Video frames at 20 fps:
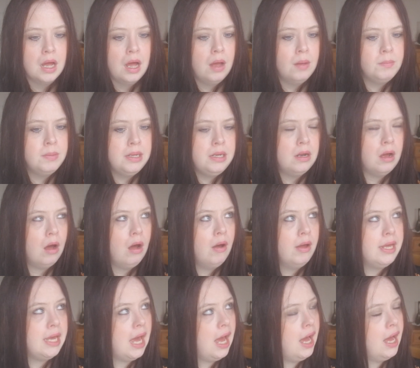I mean,
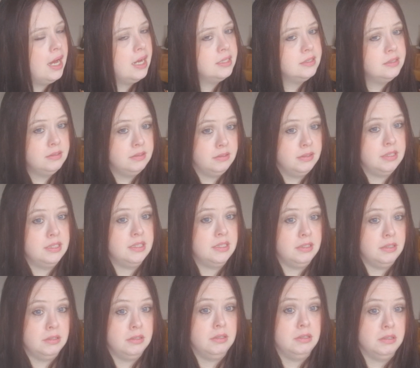I had this
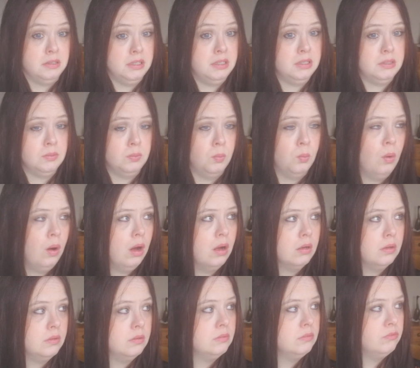
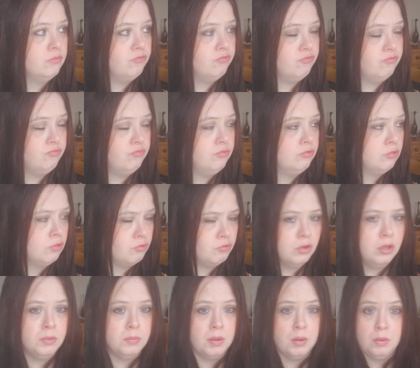one
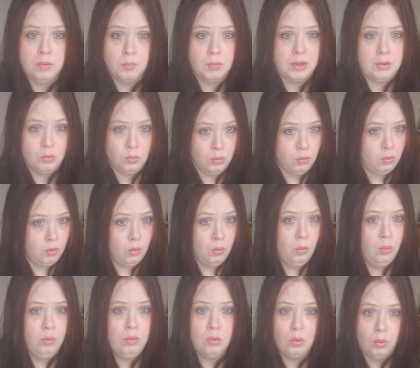rumour. It went
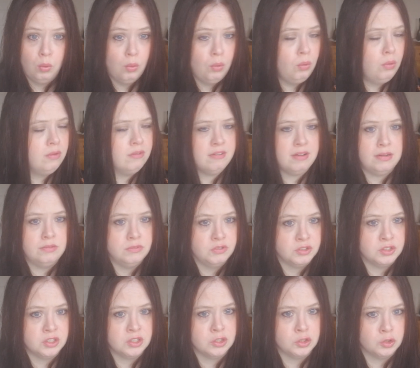all around
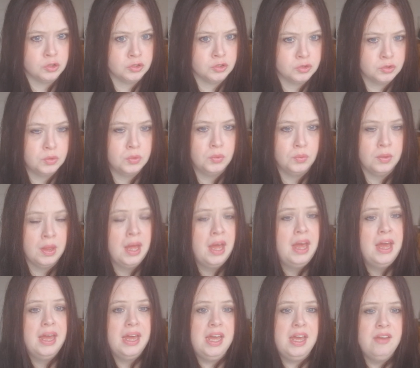school.
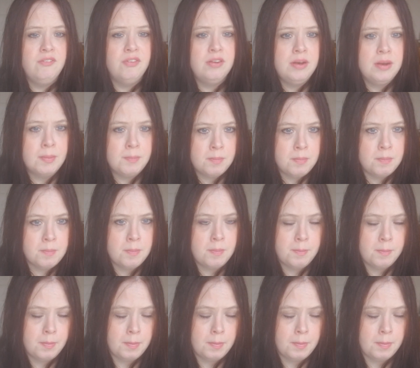Even